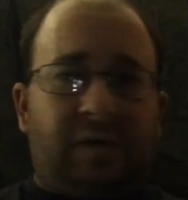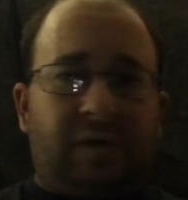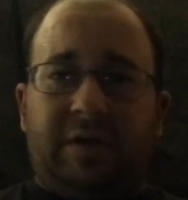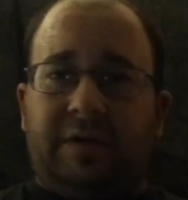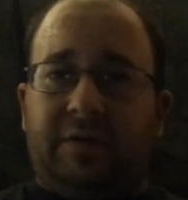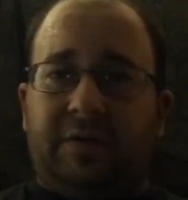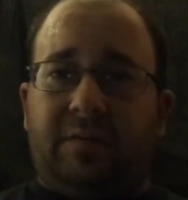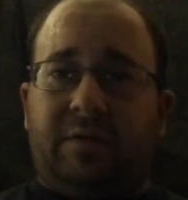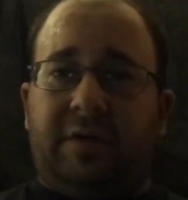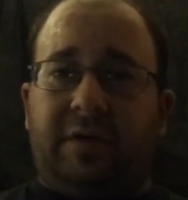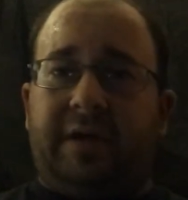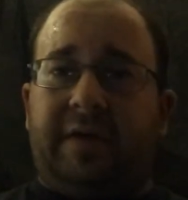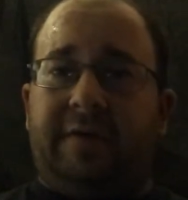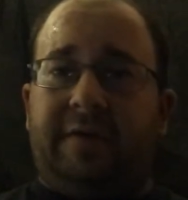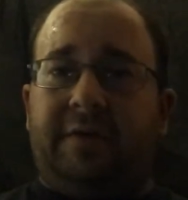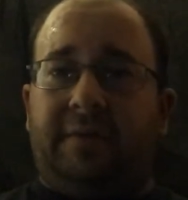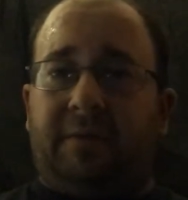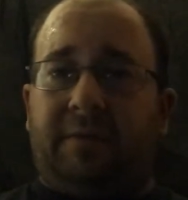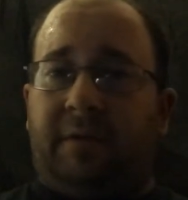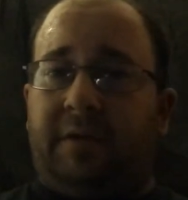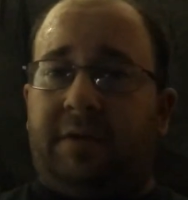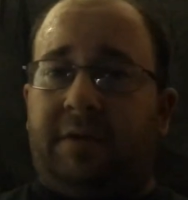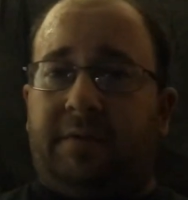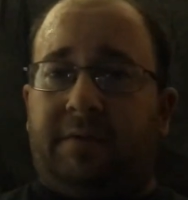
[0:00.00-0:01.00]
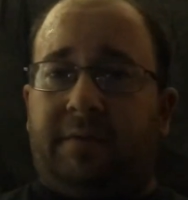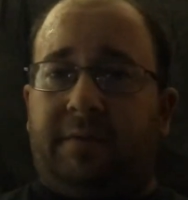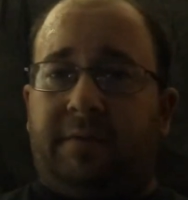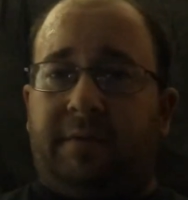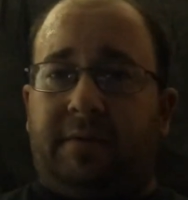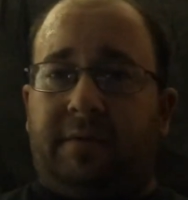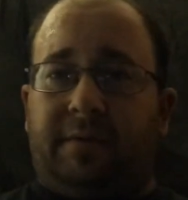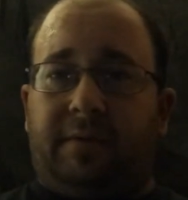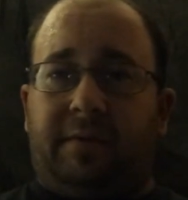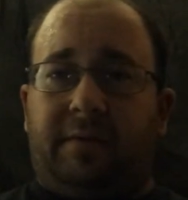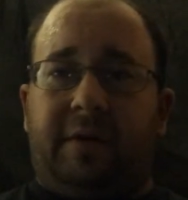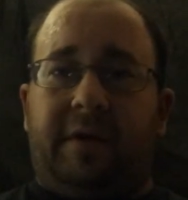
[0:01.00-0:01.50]
Just want to give you a run through
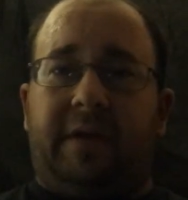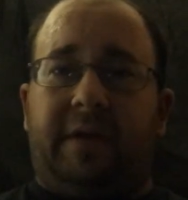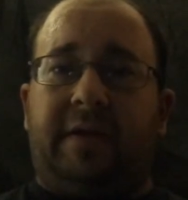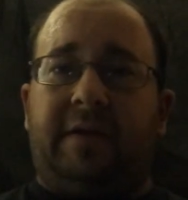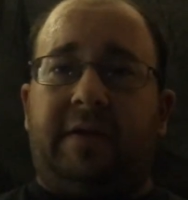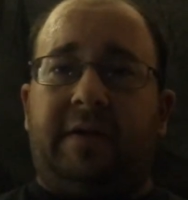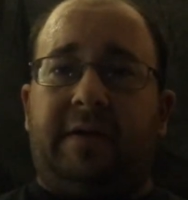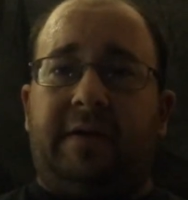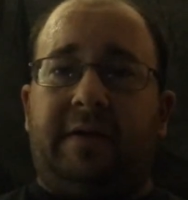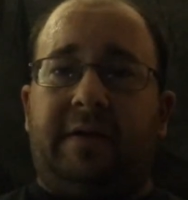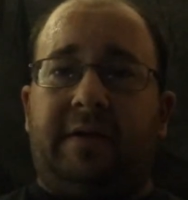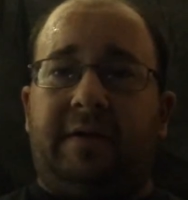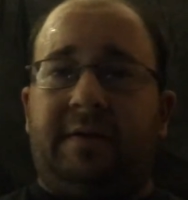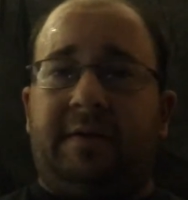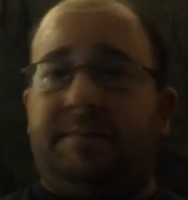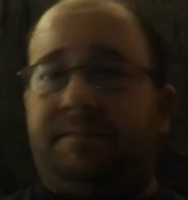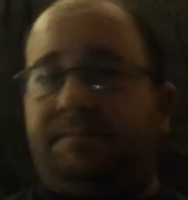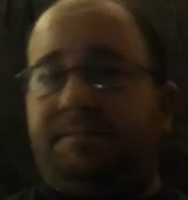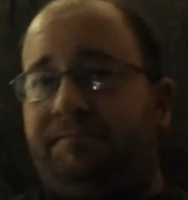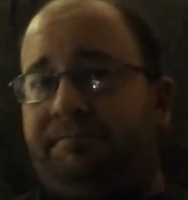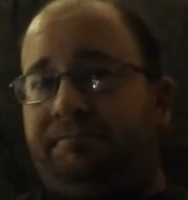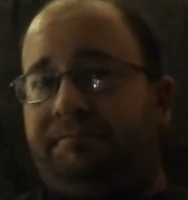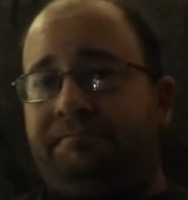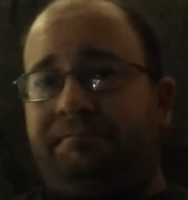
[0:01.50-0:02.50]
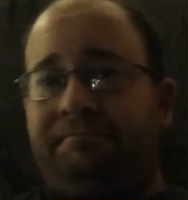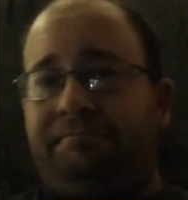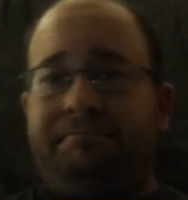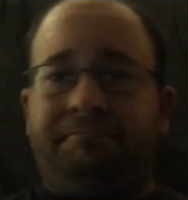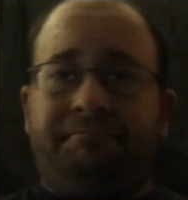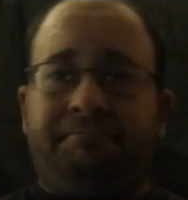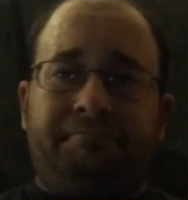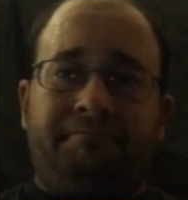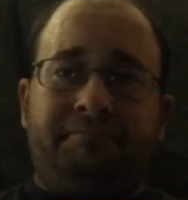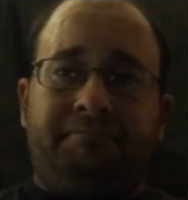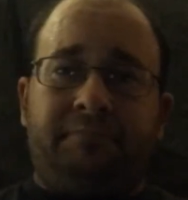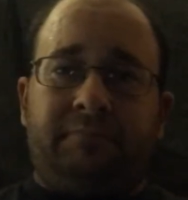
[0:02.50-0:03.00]
real quick and,
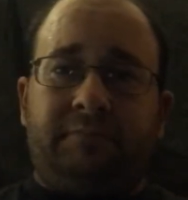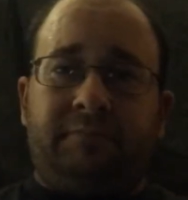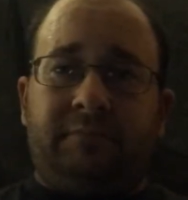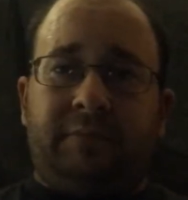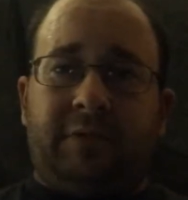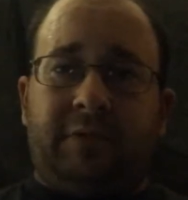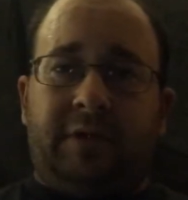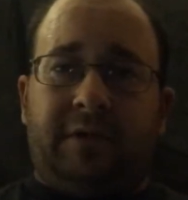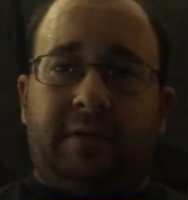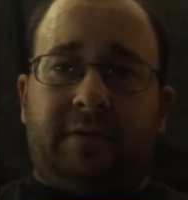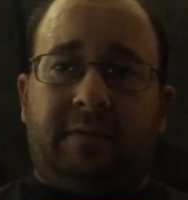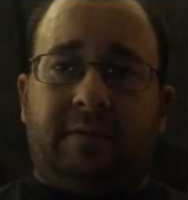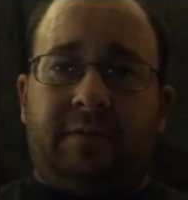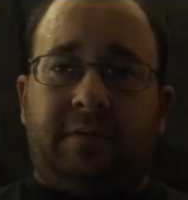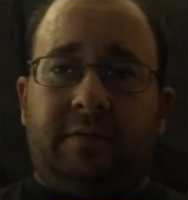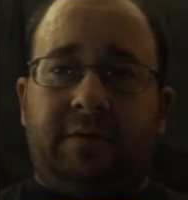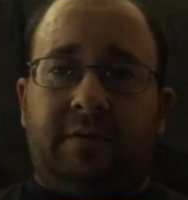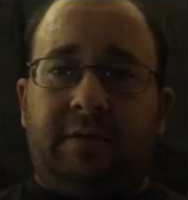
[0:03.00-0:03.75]
you know,